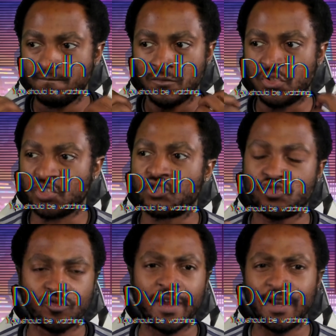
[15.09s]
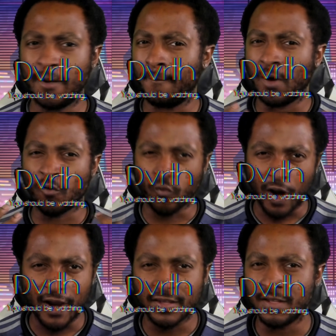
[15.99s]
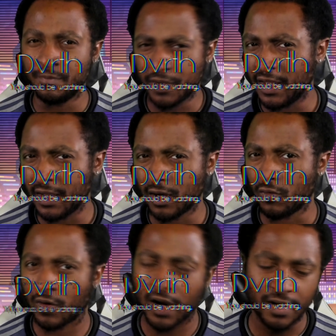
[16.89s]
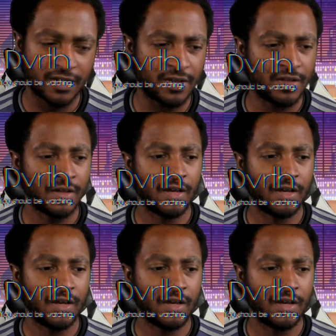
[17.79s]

just straight up Araki being Araki.